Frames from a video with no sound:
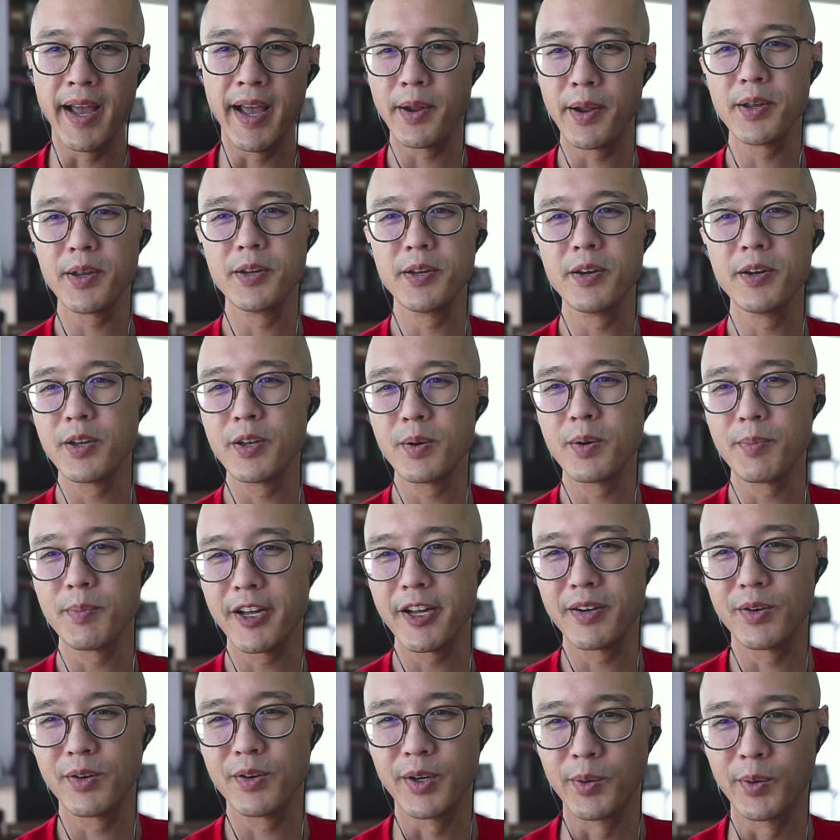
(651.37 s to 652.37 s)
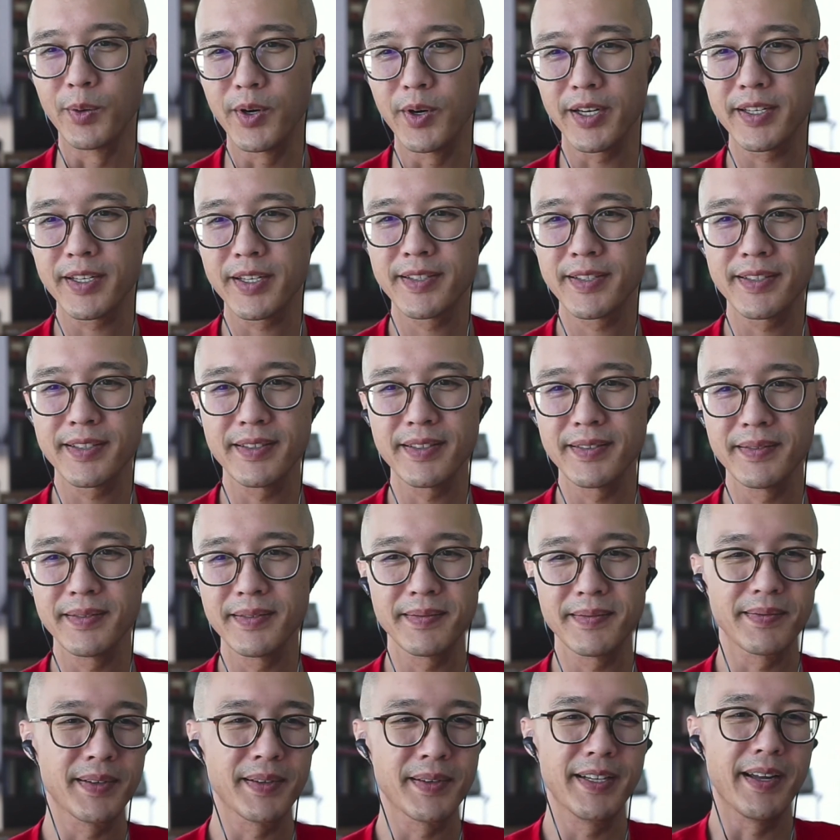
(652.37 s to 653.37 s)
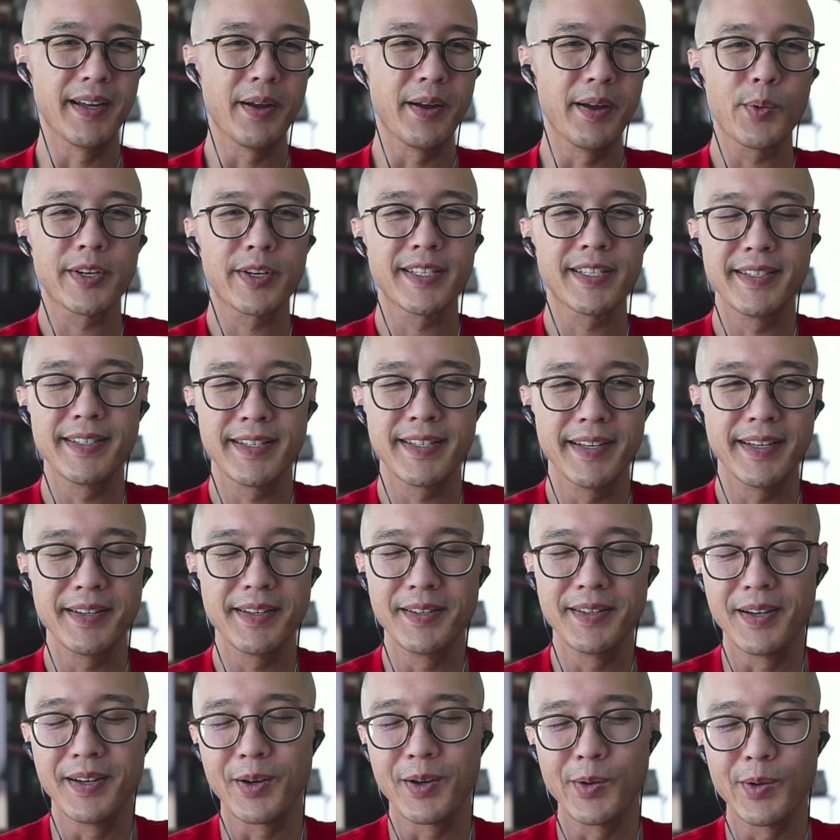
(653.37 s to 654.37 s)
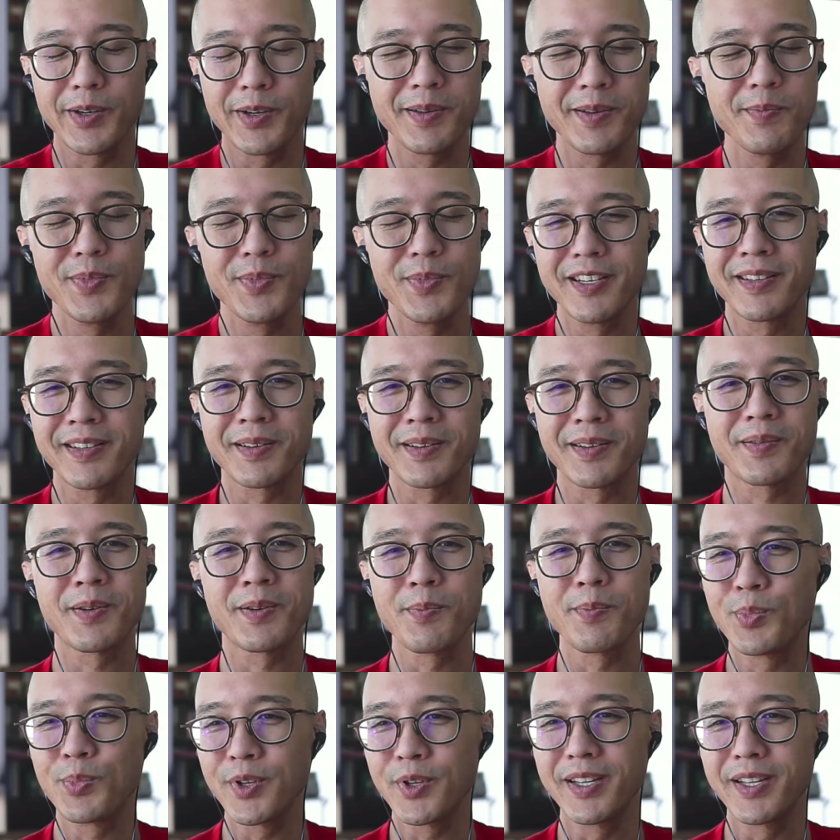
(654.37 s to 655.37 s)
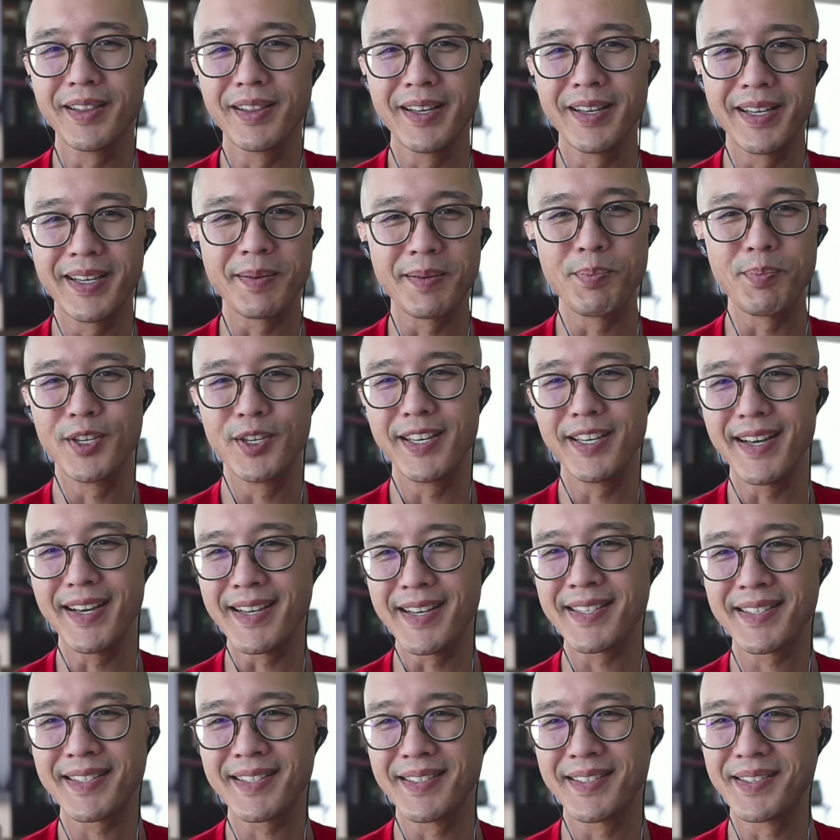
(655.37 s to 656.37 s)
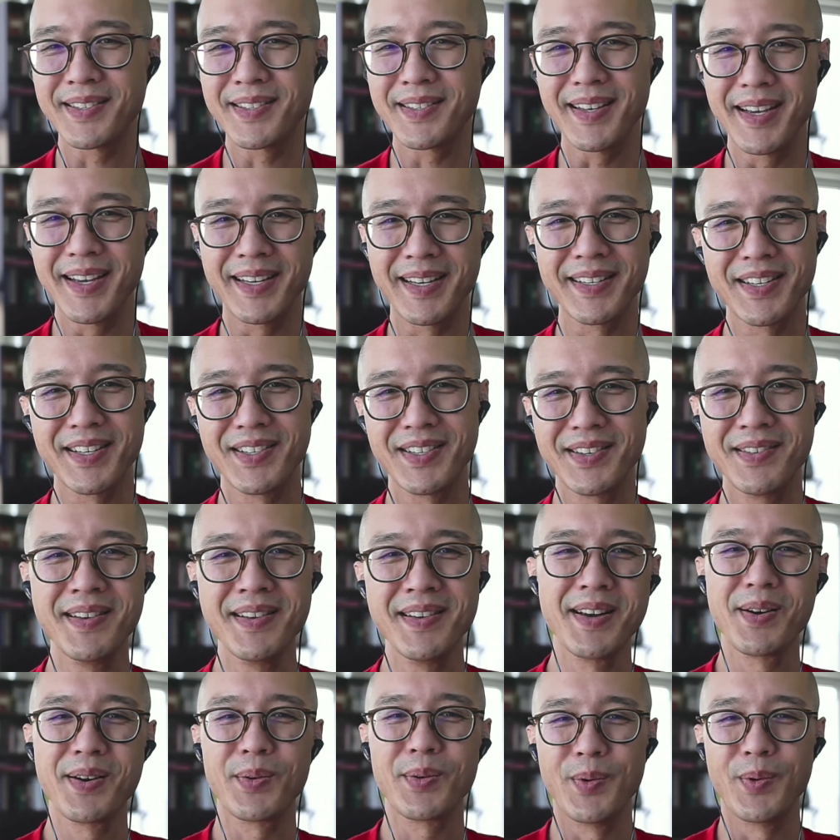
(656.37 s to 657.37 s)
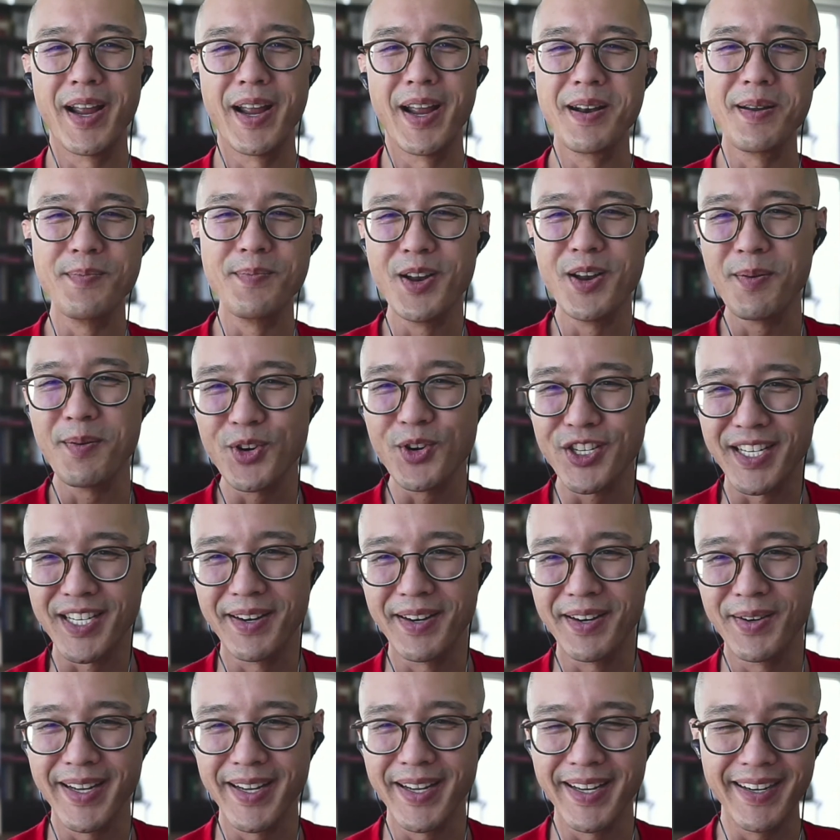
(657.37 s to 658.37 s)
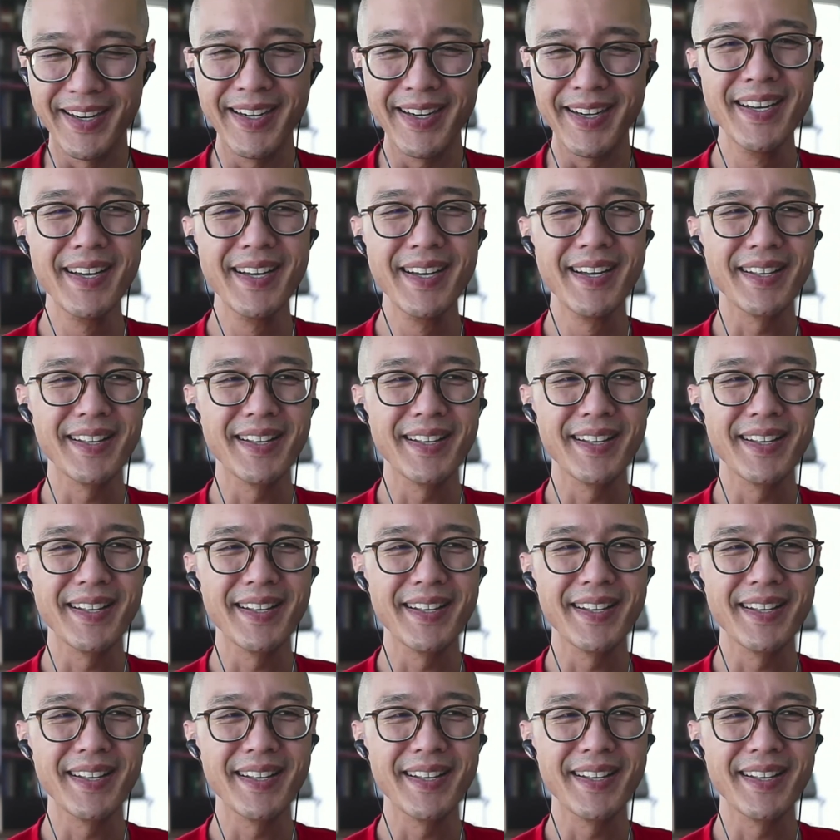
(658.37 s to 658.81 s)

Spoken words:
How do you know your monitoring works, right? I worked at Datadog. It could be complete like BS, just like random number generator.